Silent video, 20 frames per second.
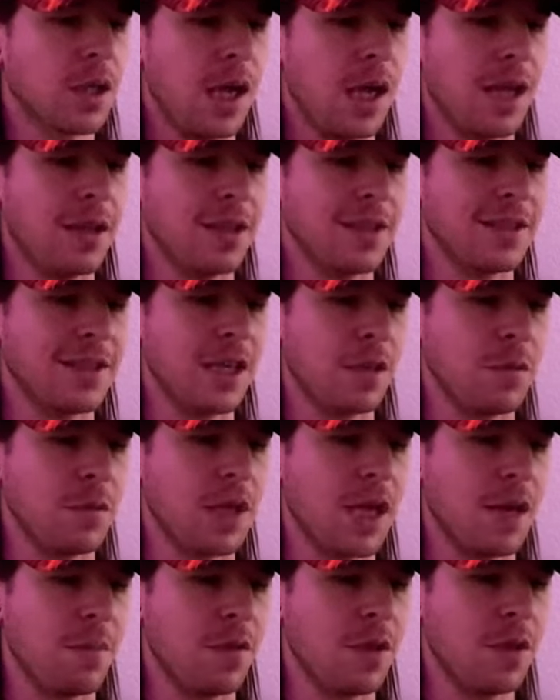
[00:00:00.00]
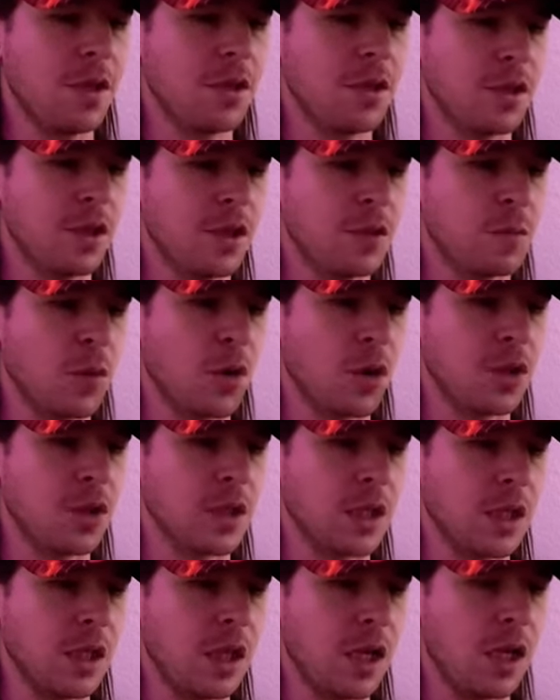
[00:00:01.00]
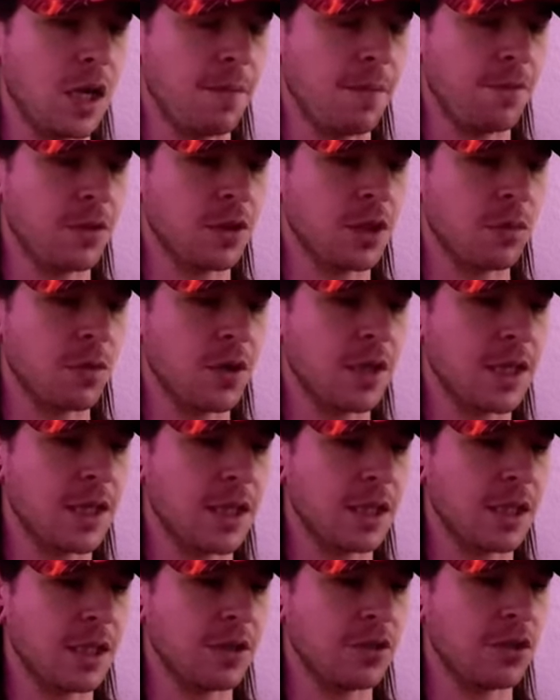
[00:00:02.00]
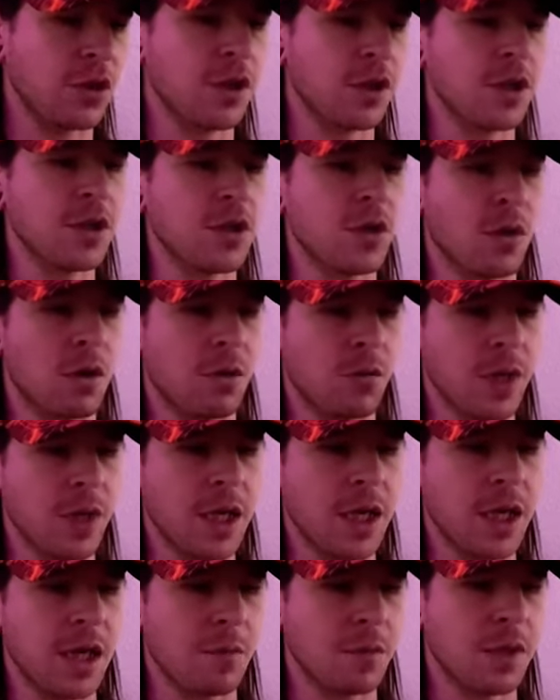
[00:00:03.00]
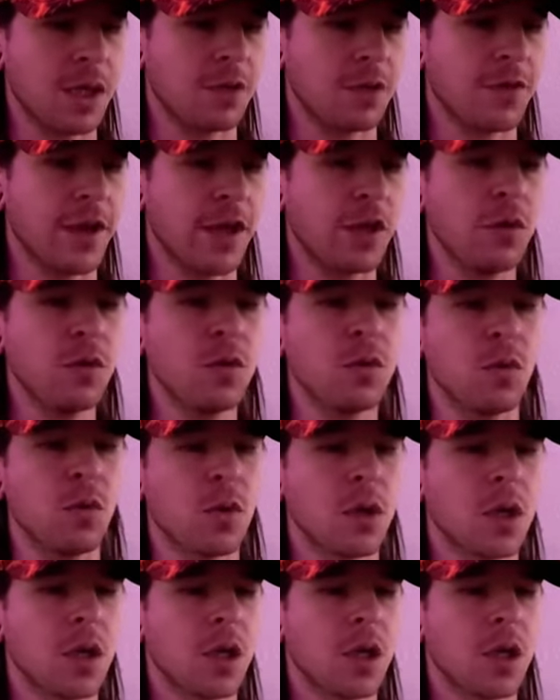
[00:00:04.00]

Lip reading: At the same time, this person, for some reason, as I started your reading, I'm kind of like, ooh,